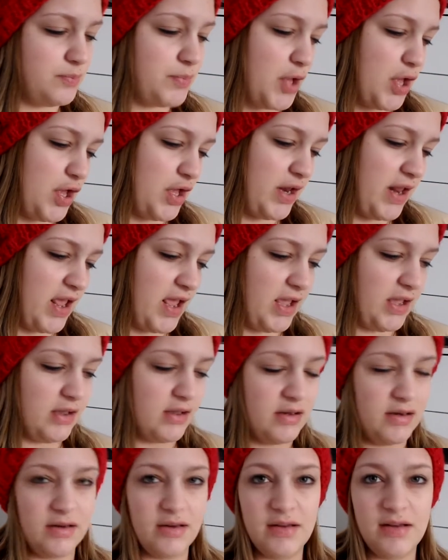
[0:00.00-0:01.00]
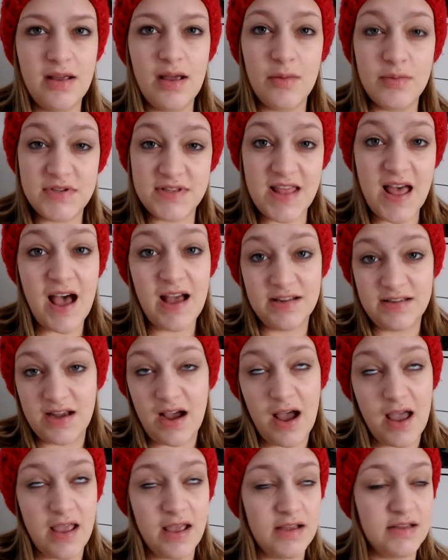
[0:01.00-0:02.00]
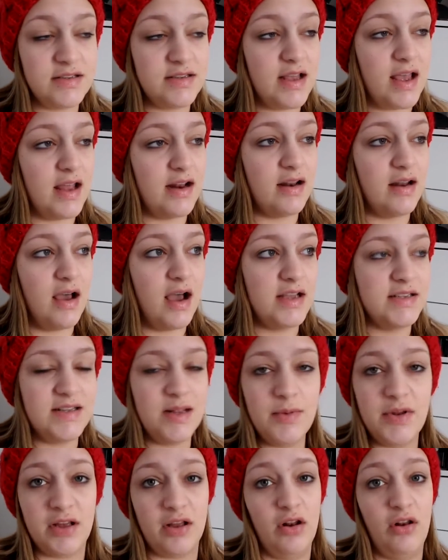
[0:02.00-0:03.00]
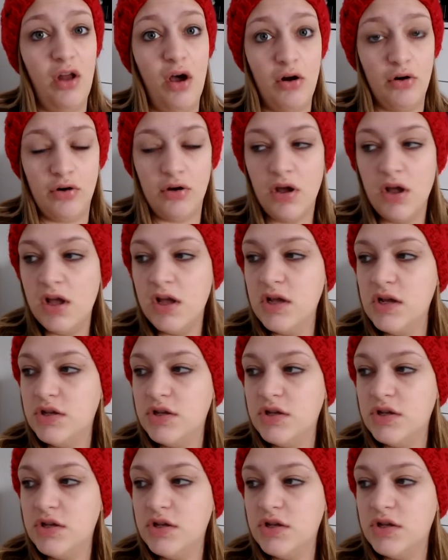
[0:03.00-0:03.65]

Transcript: burning and I was that tired and I slept like a log.